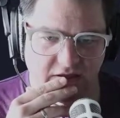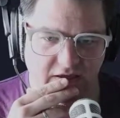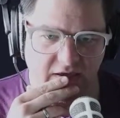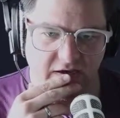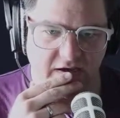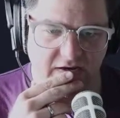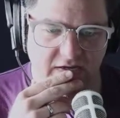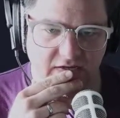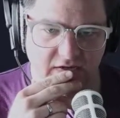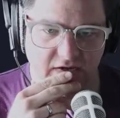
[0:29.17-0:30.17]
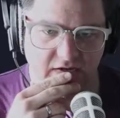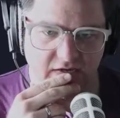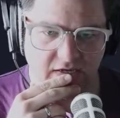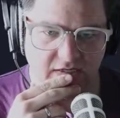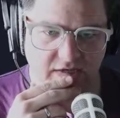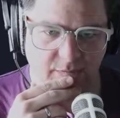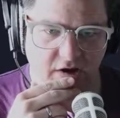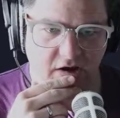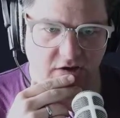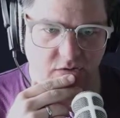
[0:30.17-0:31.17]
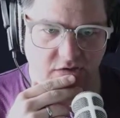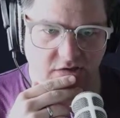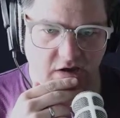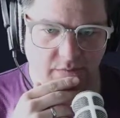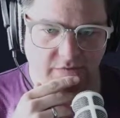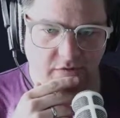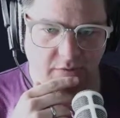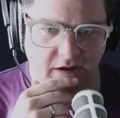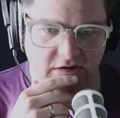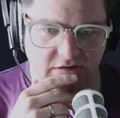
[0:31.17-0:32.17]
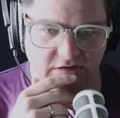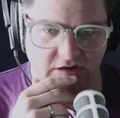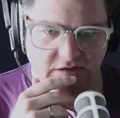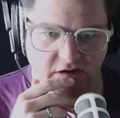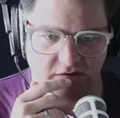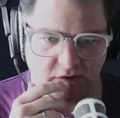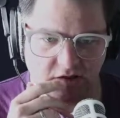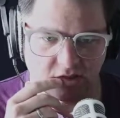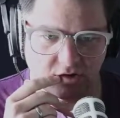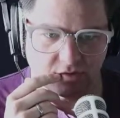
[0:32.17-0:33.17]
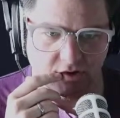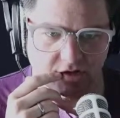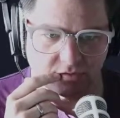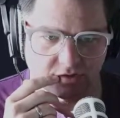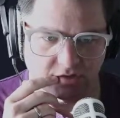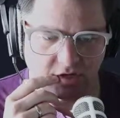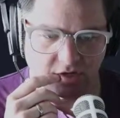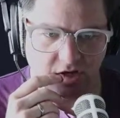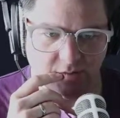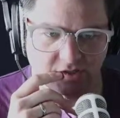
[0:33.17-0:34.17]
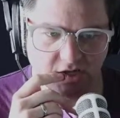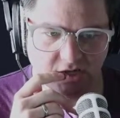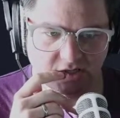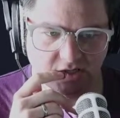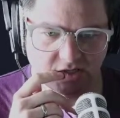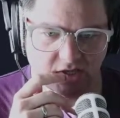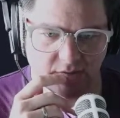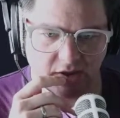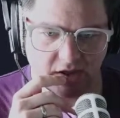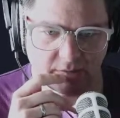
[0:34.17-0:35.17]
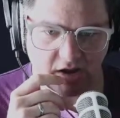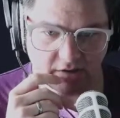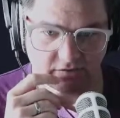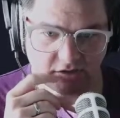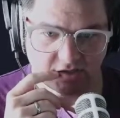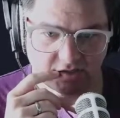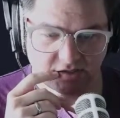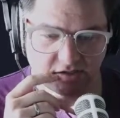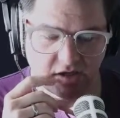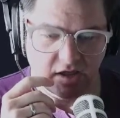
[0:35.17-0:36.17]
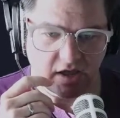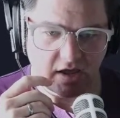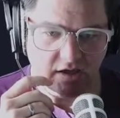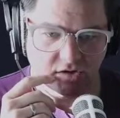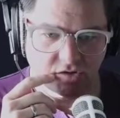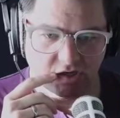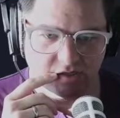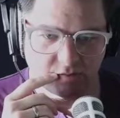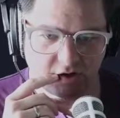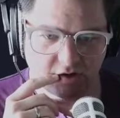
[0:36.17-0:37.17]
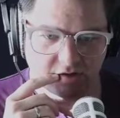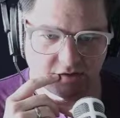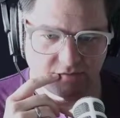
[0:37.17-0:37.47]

Add ESM auto to the top of your package JSON to make loading modules and CommonJS in the same app effortless and transparent.